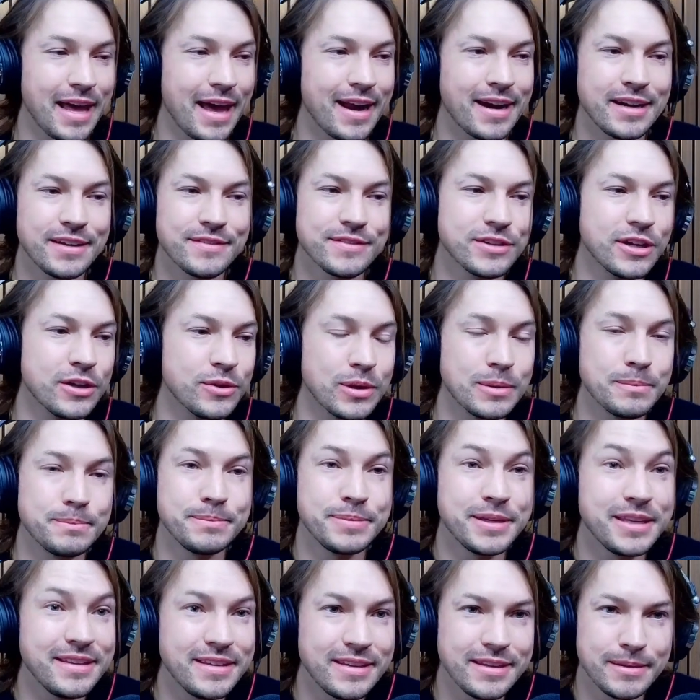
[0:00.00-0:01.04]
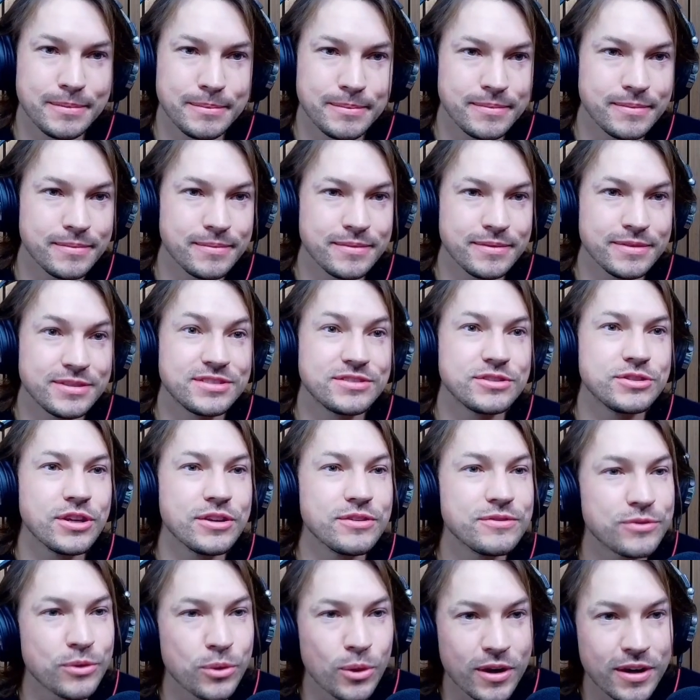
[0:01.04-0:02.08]
I didn't even know what PE
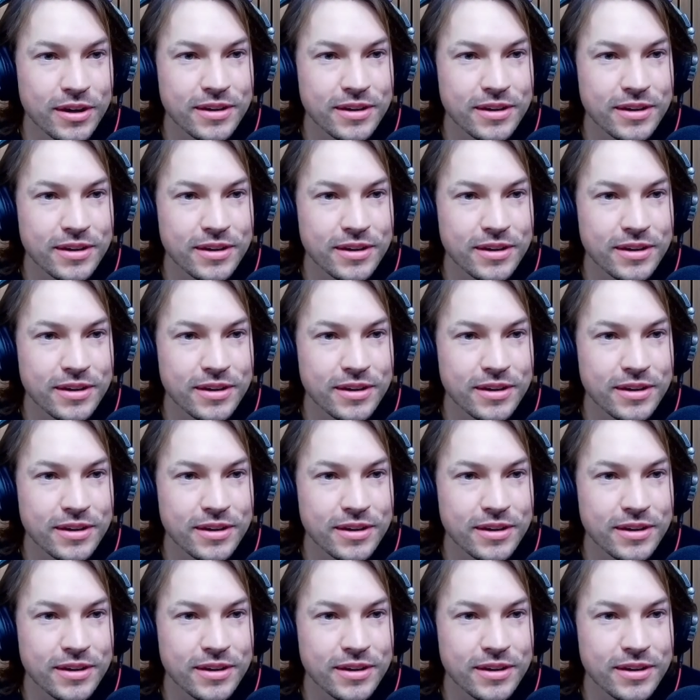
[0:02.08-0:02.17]
stood for.